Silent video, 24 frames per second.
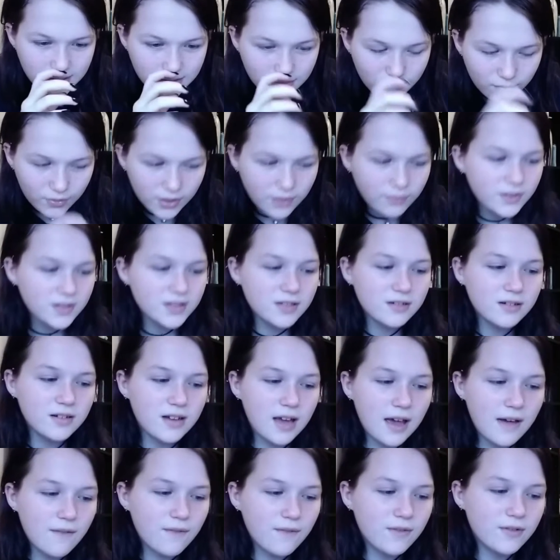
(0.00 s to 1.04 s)
there
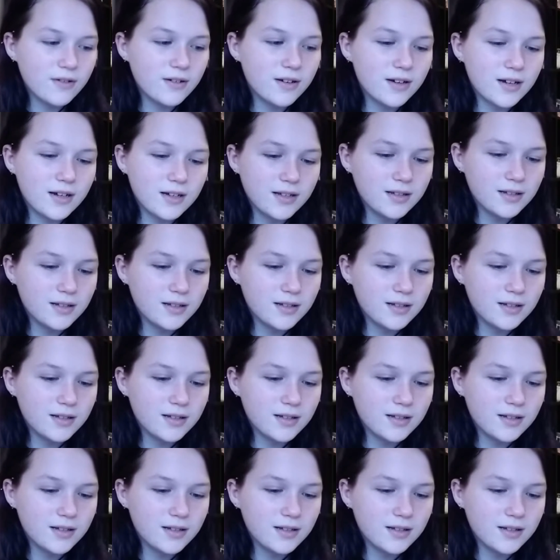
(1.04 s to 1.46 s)
ever